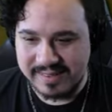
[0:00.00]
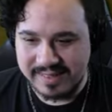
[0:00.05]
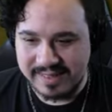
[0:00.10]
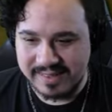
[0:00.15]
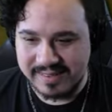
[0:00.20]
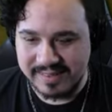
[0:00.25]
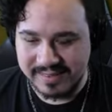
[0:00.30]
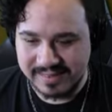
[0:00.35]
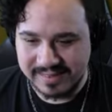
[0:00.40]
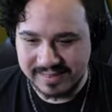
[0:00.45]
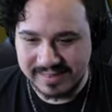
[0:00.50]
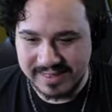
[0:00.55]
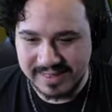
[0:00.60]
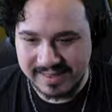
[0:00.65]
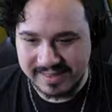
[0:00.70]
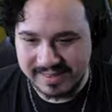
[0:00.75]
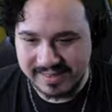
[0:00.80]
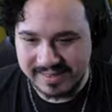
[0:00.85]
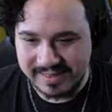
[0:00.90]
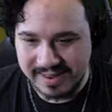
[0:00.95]
This is
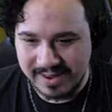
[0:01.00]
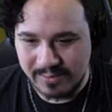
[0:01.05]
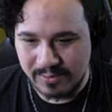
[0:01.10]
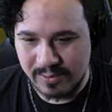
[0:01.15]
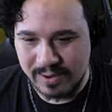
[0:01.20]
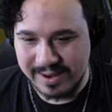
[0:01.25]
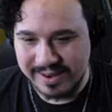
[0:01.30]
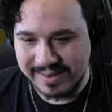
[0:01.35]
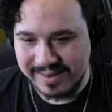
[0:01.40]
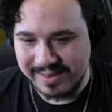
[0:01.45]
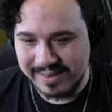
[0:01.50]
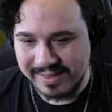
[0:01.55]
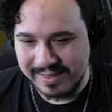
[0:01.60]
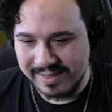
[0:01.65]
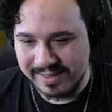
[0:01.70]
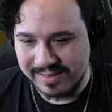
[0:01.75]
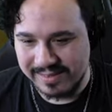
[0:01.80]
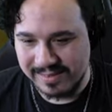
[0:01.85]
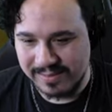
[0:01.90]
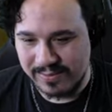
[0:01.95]
different.
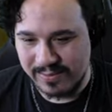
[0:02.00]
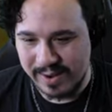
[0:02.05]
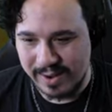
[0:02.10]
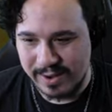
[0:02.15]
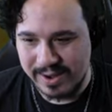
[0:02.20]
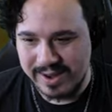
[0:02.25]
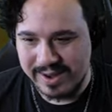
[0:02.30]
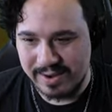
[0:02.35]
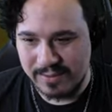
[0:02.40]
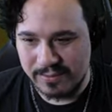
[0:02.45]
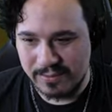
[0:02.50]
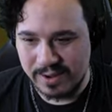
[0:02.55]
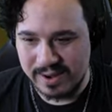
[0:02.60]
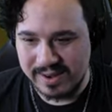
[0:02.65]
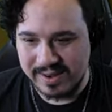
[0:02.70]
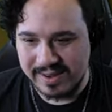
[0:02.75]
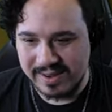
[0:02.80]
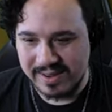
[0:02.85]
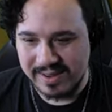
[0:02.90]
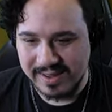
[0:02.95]
This is very
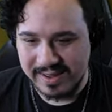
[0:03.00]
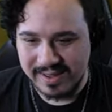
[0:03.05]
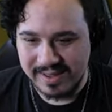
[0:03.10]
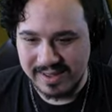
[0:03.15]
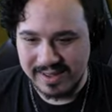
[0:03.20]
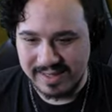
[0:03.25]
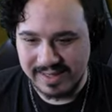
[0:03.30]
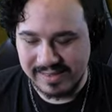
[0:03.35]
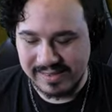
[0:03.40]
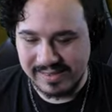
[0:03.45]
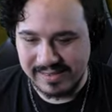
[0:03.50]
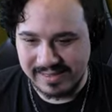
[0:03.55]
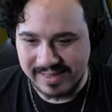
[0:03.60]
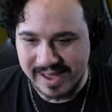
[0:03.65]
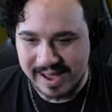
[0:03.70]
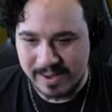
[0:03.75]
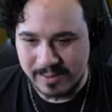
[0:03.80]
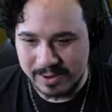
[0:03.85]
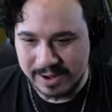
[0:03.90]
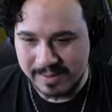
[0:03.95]
different. This is
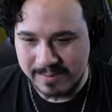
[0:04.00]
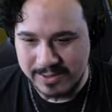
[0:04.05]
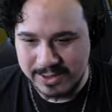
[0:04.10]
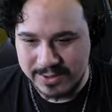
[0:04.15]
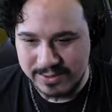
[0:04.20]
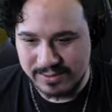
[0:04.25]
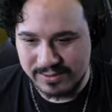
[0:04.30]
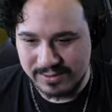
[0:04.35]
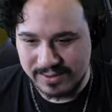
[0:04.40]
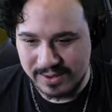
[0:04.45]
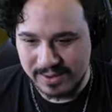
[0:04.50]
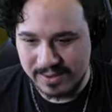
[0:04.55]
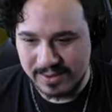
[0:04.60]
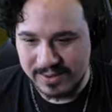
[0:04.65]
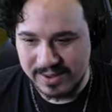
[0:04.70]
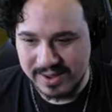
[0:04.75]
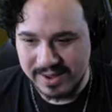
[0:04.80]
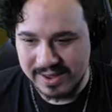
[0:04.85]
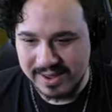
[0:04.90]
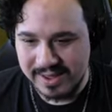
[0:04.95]
not what I'm used to.
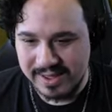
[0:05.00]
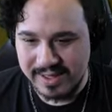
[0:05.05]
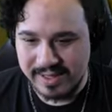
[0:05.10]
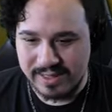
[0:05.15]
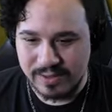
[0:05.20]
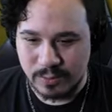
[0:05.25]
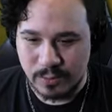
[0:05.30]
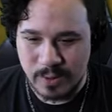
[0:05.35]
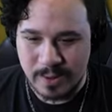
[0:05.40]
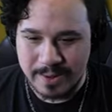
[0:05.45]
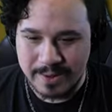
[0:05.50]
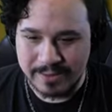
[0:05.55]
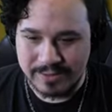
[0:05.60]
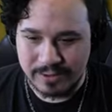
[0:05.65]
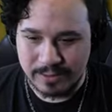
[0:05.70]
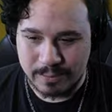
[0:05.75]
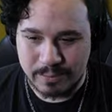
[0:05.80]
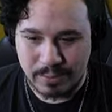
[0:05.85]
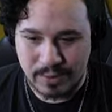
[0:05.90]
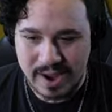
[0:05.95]
The walls
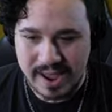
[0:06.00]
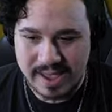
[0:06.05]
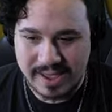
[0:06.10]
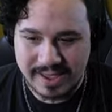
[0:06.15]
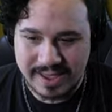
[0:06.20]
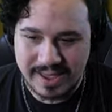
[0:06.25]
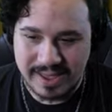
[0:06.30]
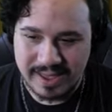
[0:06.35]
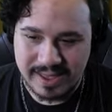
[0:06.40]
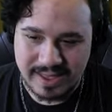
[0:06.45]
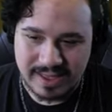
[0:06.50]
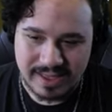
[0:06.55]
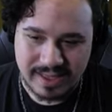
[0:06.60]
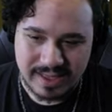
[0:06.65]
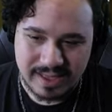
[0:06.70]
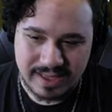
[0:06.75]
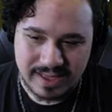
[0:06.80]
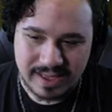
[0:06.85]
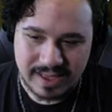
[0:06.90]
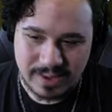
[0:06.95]
are brick?
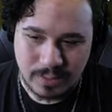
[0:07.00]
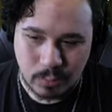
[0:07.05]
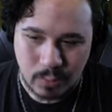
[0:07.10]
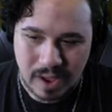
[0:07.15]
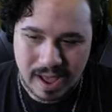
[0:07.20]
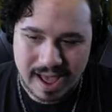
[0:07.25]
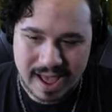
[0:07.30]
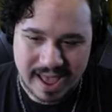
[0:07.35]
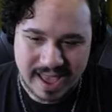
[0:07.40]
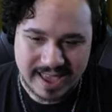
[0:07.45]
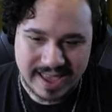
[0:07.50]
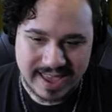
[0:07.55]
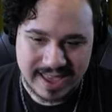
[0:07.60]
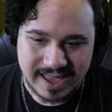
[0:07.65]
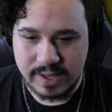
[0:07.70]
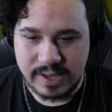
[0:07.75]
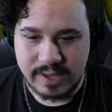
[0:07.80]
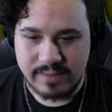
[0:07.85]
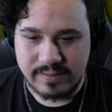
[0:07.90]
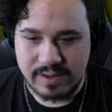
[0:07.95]
Why?
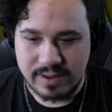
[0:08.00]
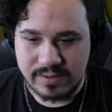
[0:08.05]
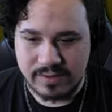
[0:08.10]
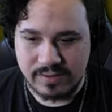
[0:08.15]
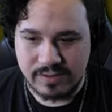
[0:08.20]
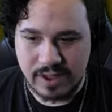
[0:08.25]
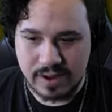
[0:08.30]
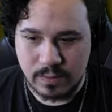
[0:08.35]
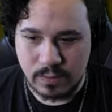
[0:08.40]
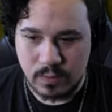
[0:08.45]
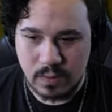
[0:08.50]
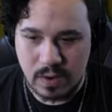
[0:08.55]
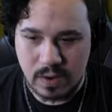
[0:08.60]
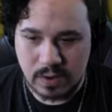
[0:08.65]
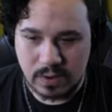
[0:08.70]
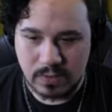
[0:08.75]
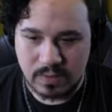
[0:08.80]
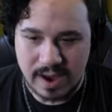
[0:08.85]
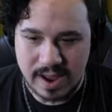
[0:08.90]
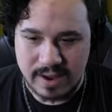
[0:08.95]
I guess I just gotta
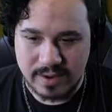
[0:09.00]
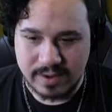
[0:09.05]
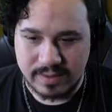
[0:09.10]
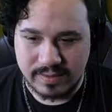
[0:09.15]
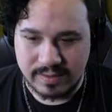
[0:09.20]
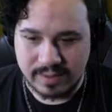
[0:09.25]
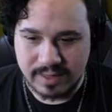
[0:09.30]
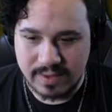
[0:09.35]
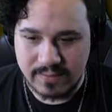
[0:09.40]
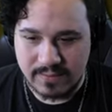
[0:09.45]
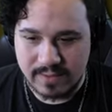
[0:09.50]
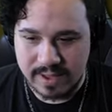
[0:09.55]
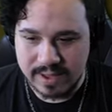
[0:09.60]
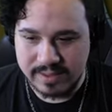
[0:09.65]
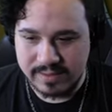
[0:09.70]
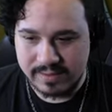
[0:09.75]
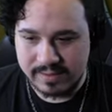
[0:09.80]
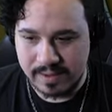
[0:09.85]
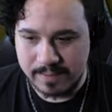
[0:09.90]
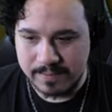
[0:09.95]
walk around until I
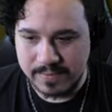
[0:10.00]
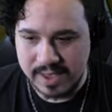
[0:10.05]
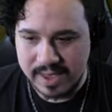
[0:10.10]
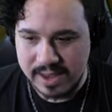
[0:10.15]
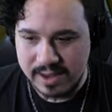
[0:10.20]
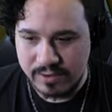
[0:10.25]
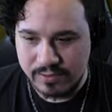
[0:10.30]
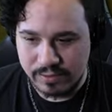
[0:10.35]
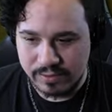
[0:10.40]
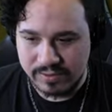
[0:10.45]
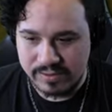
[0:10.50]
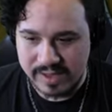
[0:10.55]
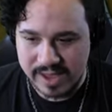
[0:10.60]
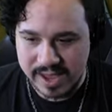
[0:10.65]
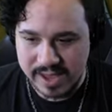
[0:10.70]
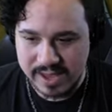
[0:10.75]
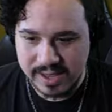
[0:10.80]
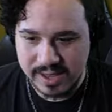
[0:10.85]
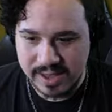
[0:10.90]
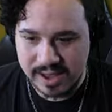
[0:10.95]
find something interesting.